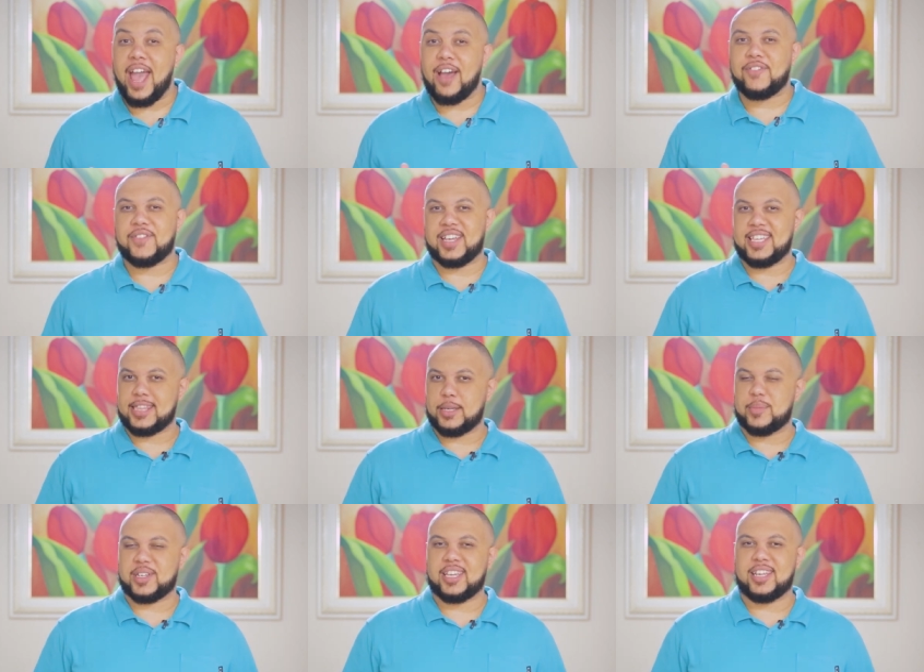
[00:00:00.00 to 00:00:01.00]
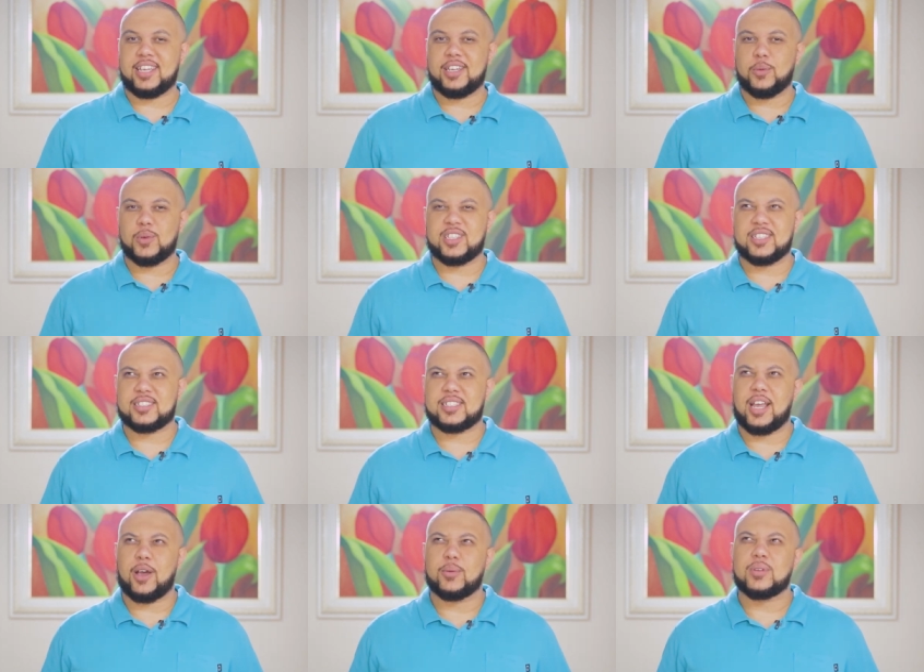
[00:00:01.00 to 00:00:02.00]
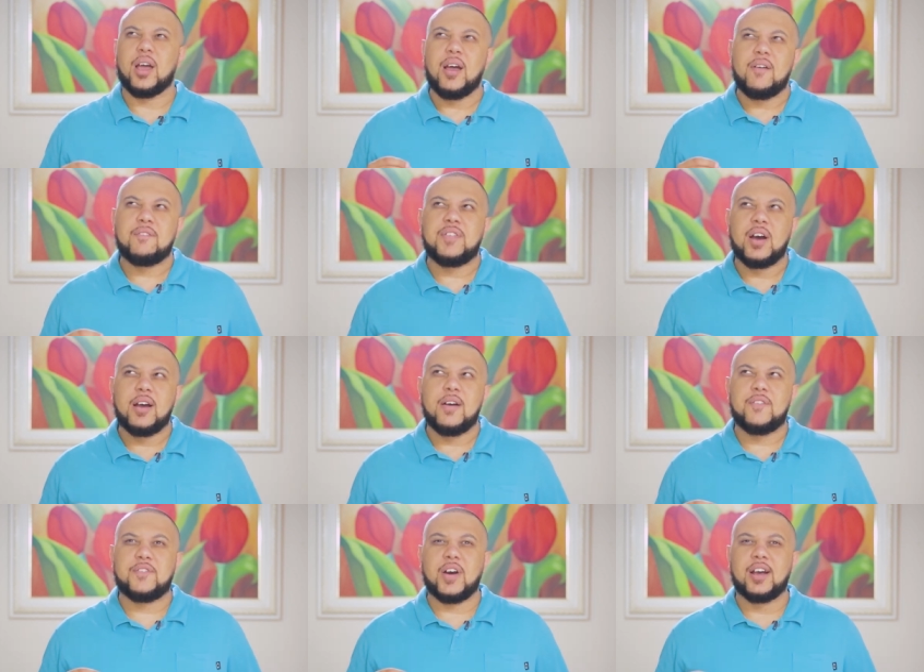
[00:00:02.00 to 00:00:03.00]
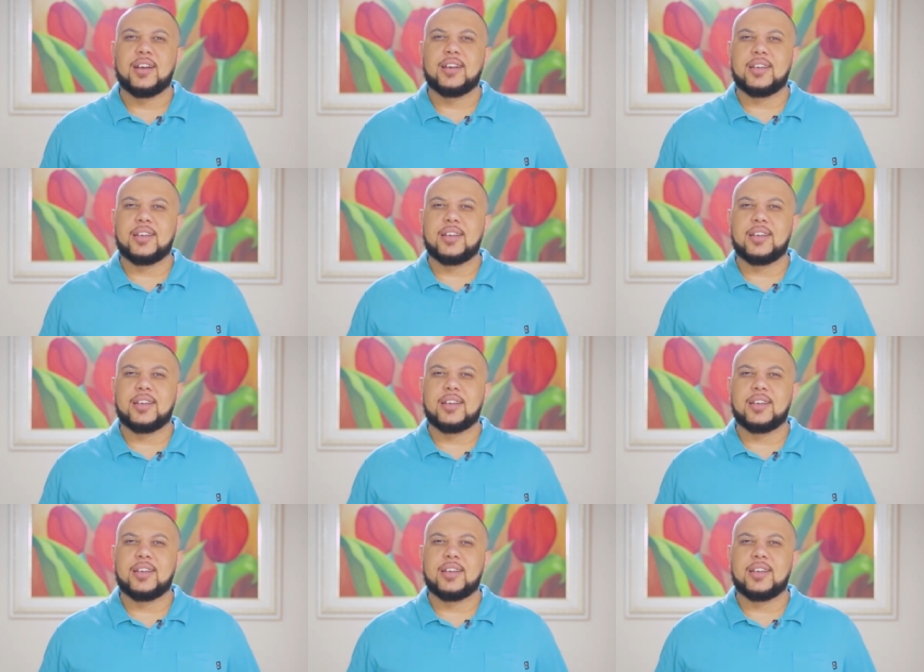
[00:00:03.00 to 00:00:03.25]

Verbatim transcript: F in the beginning with the sound F, F.